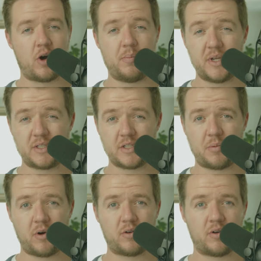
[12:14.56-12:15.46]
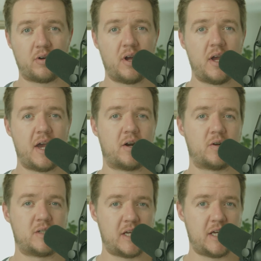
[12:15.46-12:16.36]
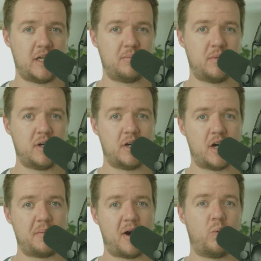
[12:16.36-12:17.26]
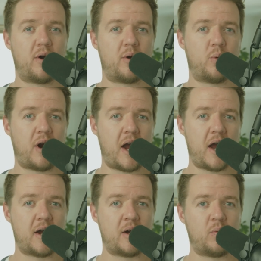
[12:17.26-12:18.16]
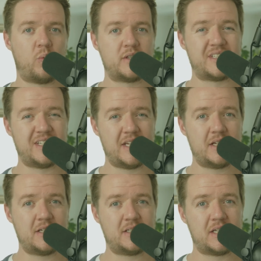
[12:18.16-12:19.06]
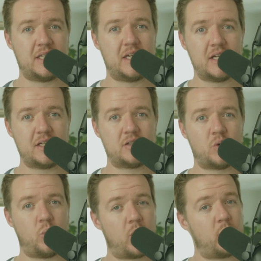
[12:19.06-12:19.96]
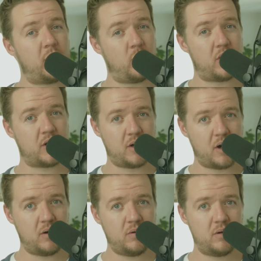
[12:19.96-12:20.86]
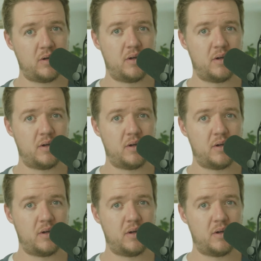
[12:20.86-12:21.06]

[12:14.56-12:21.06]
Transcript: our business partner, and our team about where we're at and what's needed to get to where we want to go?